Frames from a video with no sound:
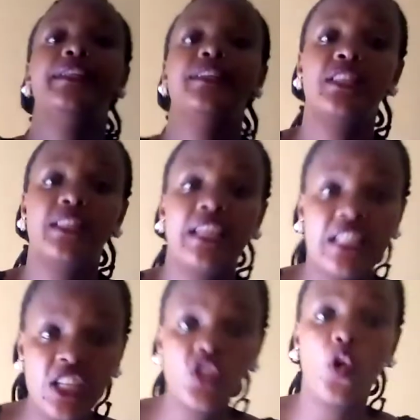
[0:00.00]
This is the
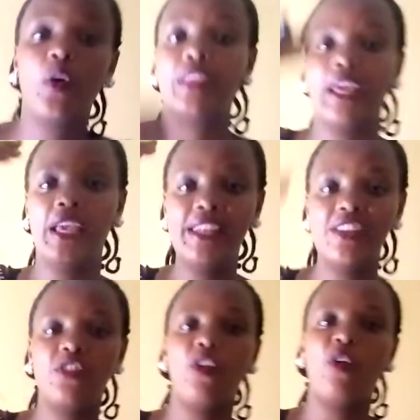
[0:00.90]
title or the
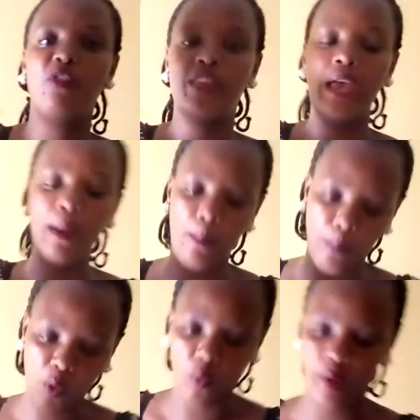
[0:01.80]
heading of the
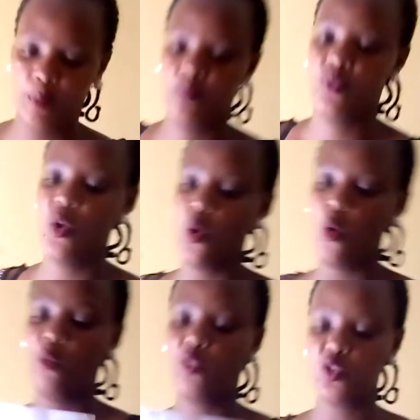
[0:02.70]
poem.
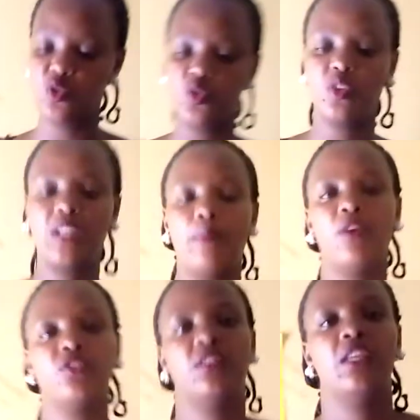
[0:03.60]
Of course, we talked
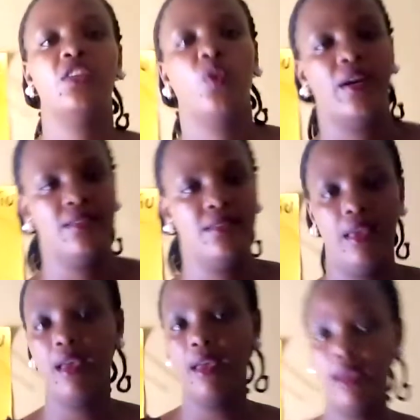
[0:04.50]
about title as
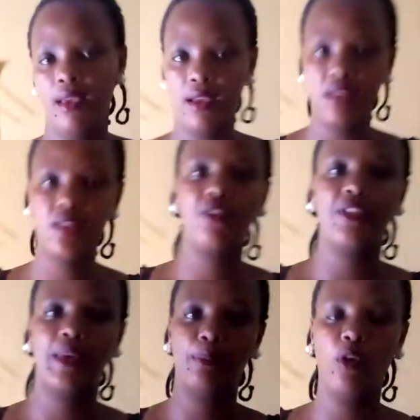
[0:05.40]
the heading of the
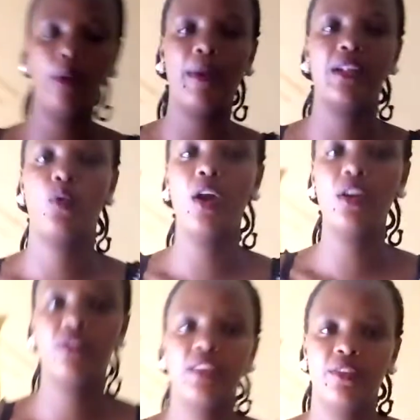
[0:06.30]
poem and one
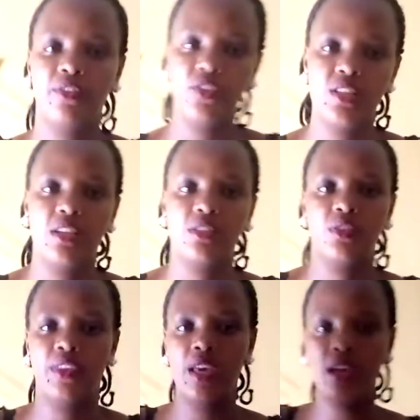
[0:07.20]
of the features of
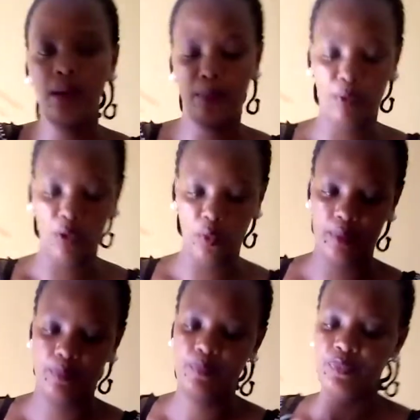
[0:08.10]
the poem.